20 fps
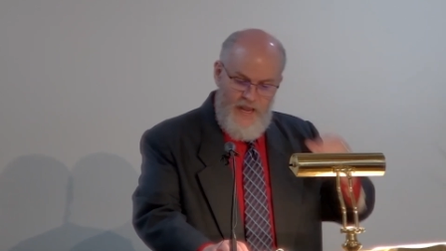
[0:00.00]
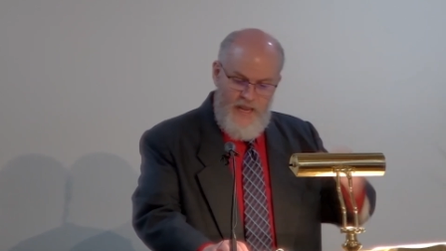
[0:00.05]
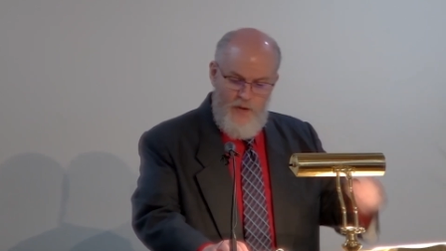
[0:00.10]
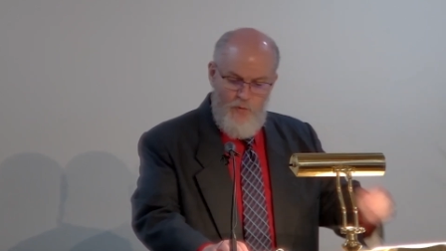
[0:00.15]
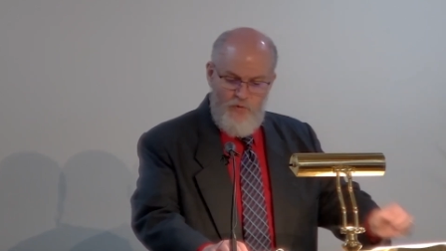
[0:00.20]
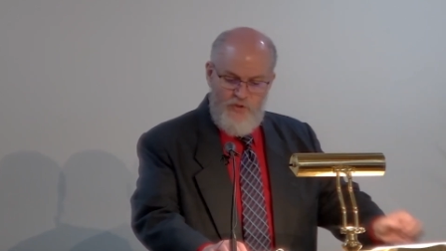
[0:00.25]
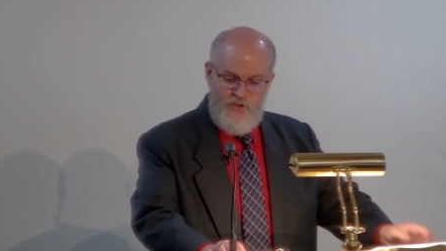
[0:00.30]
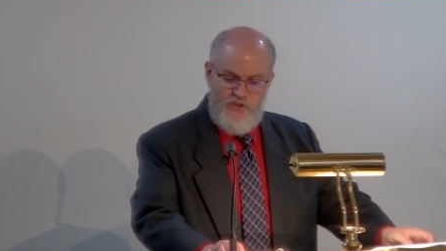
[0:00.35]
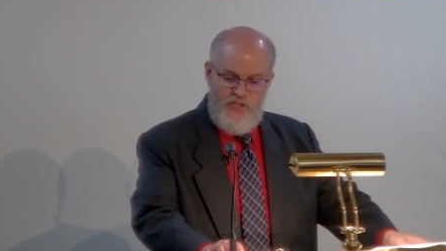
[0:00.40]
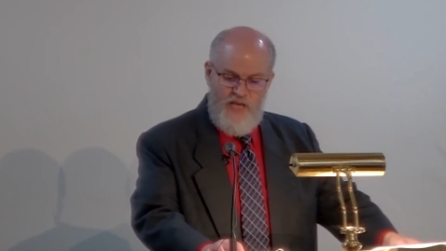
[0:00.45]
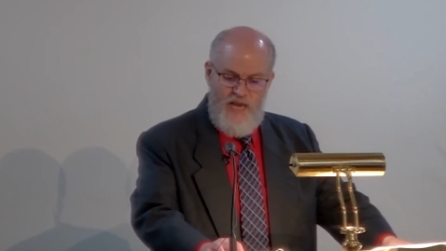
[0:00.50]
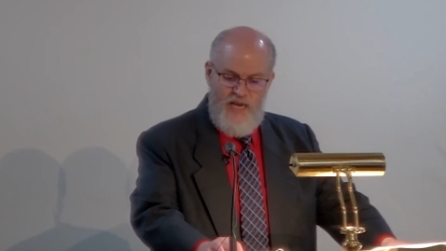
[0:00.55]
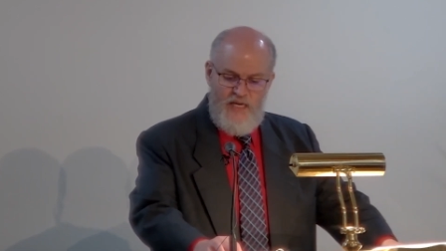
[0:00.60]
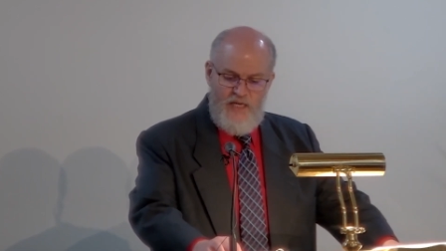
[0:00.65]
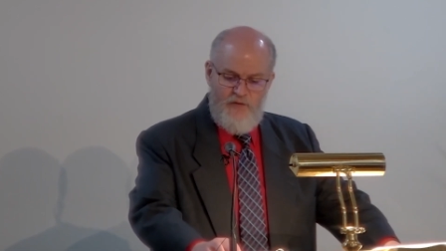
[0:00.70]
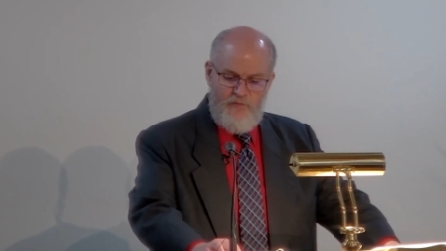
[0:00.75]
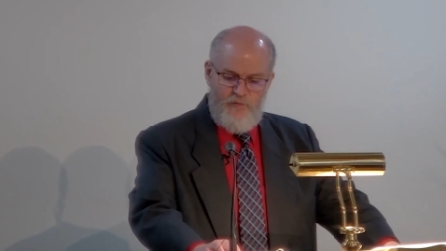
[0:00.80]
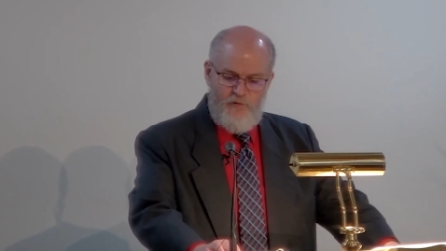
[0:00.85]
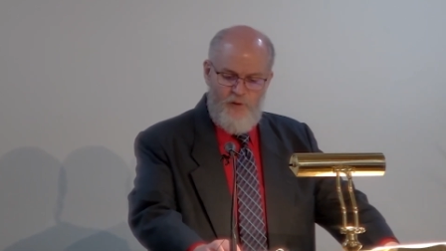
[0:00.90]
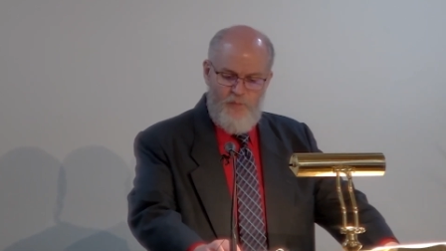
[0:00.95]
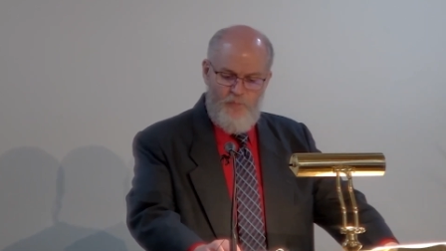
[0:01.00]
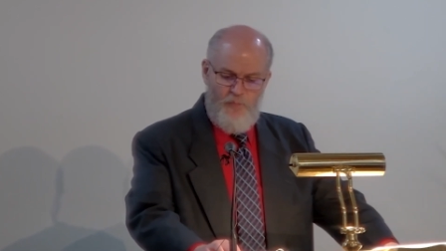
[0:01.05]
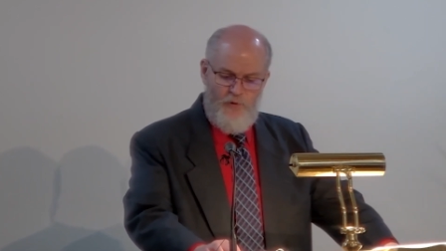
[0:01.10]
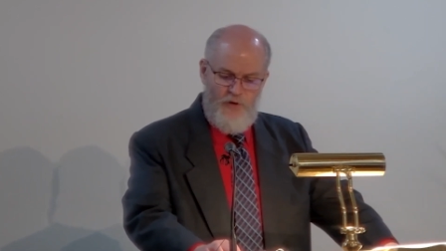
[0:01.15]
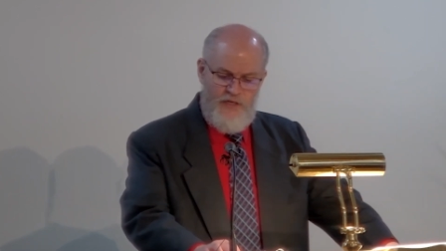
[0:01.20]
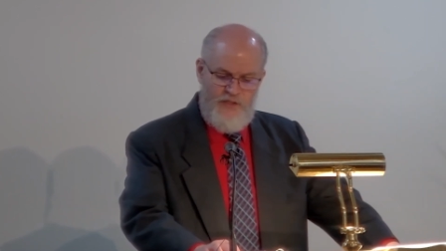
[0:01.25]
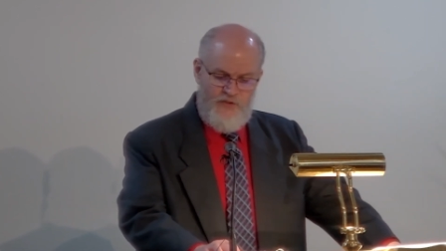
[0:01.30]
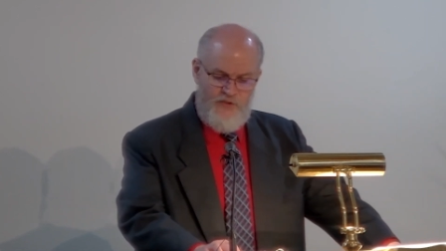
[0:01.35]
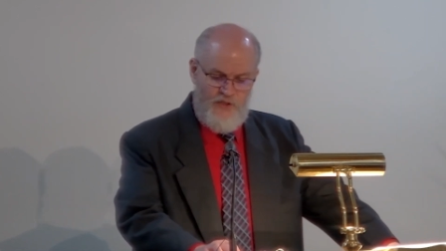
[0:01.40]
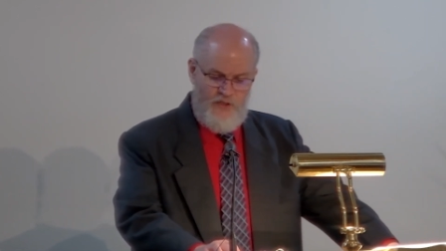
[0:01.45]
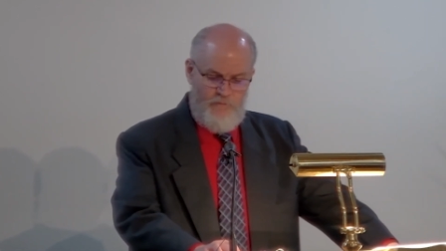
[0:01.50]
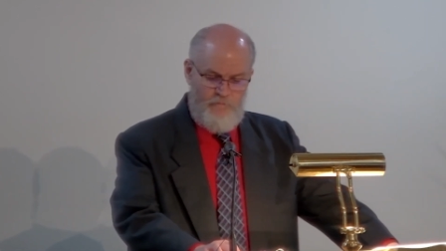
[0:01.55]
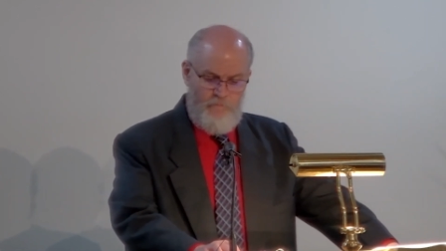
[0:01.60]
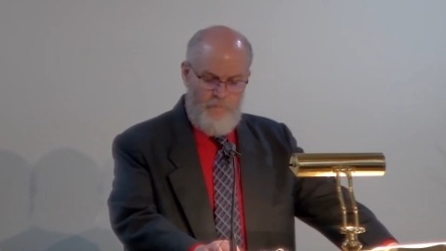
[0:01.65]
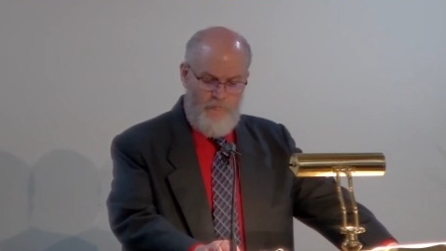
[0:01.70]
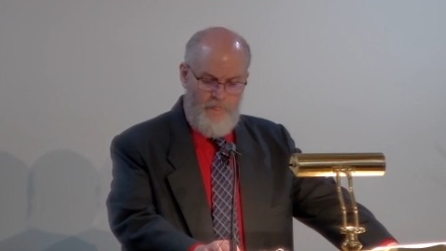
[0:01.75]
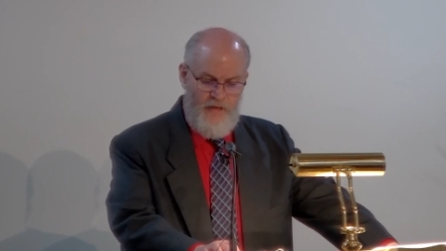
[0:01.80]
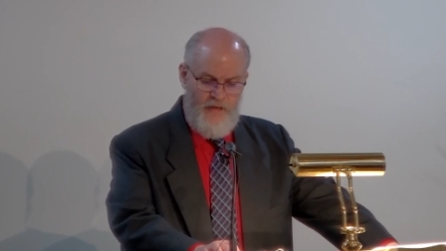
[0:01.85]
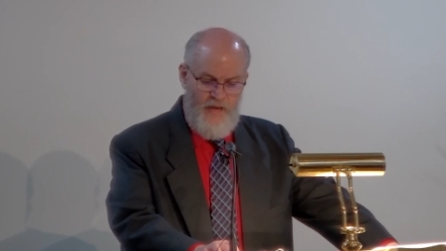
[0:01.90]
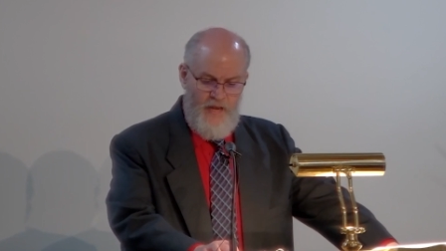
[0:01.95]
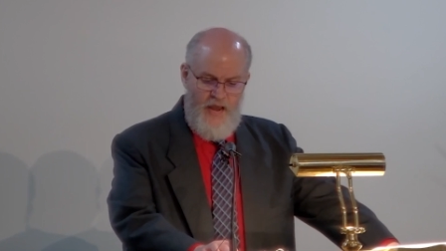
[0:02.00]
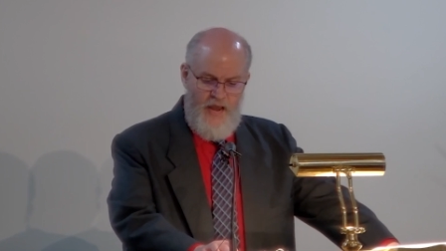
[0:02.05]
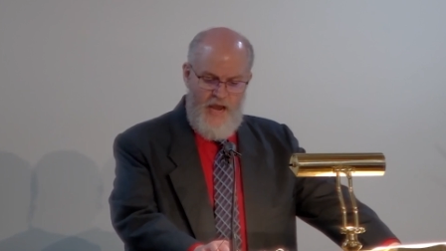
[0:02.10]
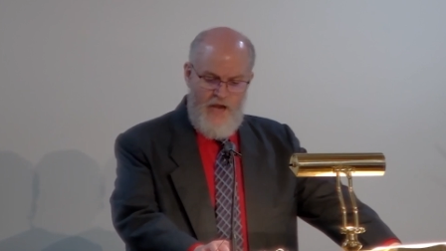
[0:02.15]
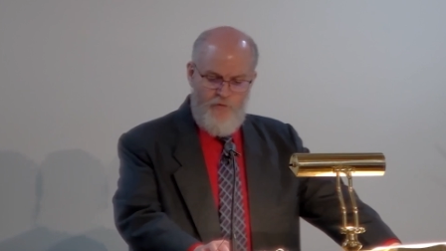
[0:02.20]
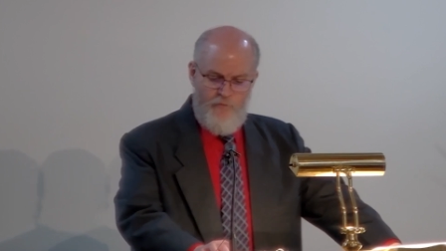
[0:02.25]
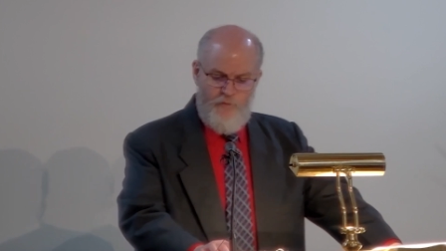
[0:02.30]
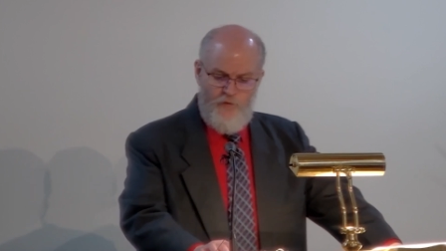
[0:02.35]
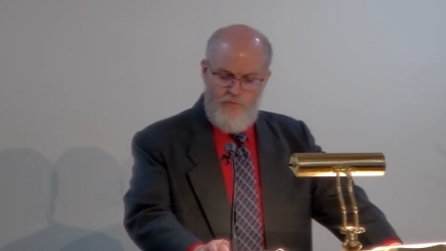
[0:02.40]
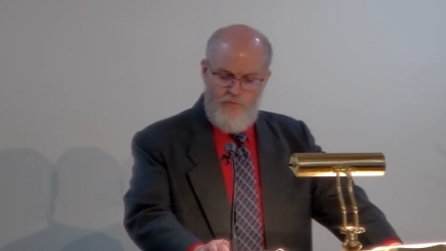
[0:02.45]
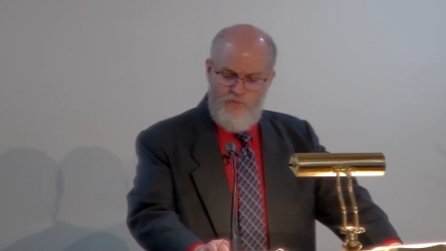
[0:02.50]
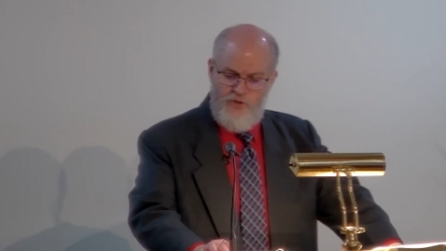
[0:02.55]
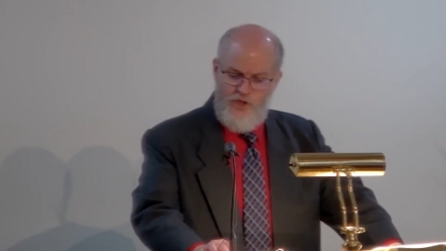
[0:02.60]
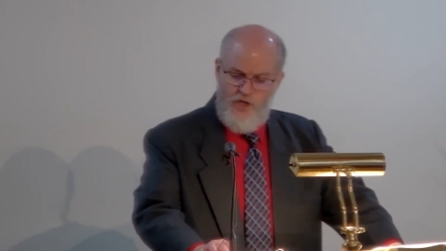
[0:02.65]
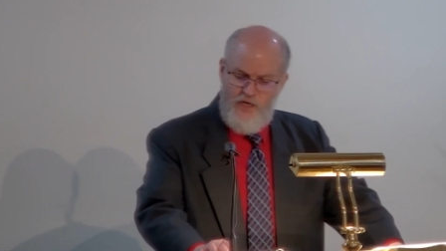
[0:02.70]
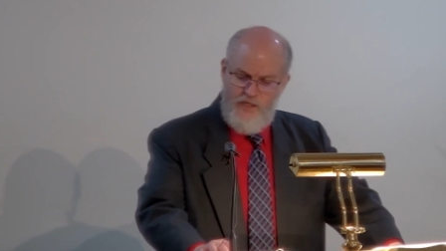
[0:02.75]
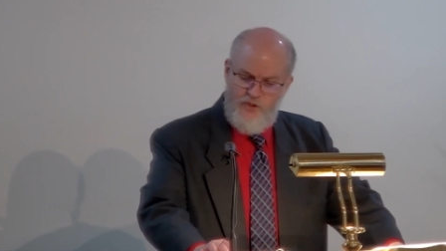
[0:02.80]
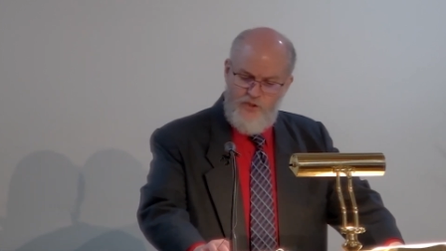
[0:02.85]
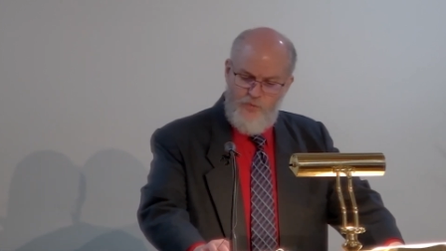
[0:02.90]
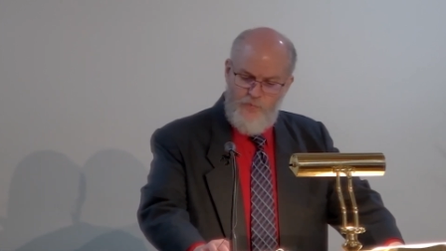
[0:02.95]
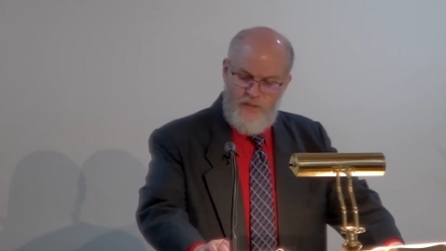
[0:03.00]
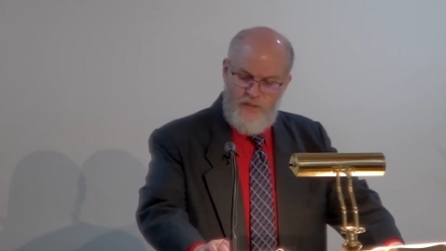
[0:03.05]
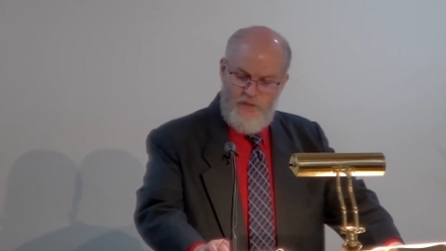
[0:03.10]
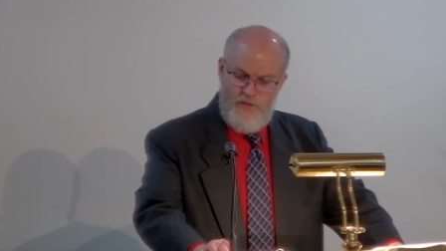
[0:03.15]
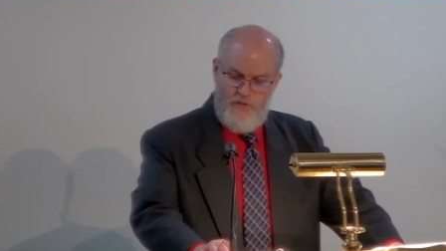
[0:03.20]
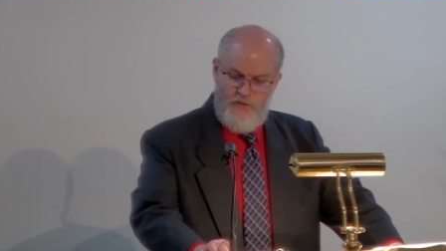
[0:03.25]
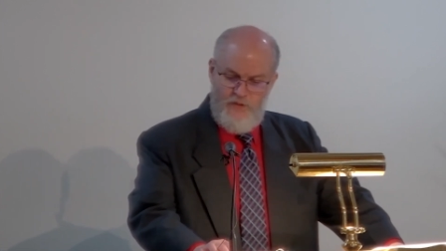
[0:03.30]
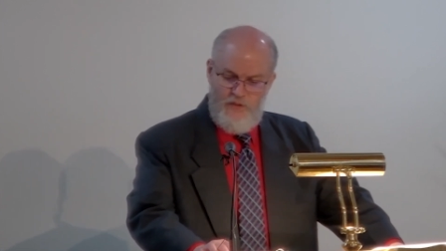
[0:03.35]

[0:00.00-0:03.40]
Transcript: He was taken from prison and from judgment.